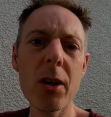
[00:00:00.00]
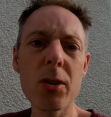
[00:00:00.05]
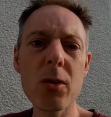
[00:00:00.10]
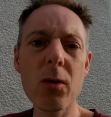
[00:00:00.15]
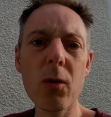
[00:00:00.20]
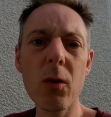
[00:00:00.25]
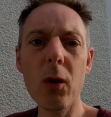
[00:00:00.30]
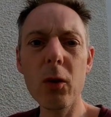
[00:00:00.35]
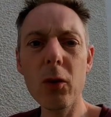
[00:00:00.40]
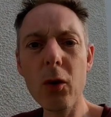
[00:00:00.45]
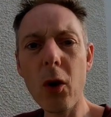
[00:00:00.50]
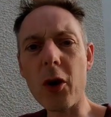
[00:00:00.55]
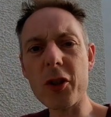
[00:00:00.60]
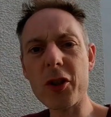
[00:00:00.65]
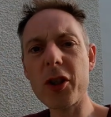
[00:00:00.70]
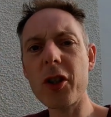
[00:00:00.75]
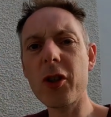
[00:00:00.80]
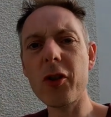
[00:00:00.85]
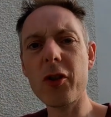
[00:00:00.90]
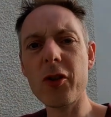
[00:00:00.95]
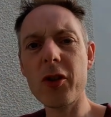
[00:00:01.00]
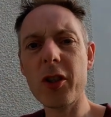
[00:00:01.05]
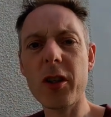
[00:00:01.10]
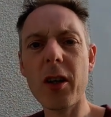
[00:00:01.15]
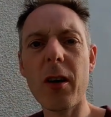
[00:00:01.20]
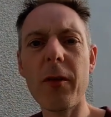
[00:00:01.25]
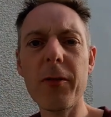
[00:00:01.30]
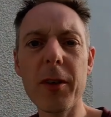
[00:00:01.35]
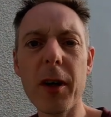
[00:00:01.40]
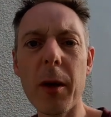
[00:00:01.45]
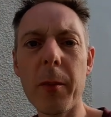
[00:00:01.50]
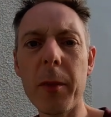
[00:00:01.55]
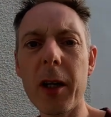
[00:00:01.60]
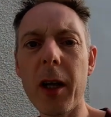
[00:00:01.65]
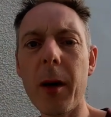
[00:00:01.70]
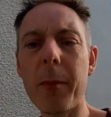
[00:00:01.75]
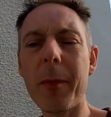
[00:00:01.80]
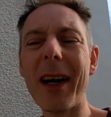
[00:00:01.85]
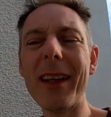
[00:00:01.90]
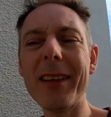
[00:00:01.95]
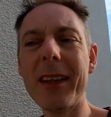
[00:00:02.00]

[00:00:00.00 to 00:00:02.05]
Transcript: So lots of good stuff coming up.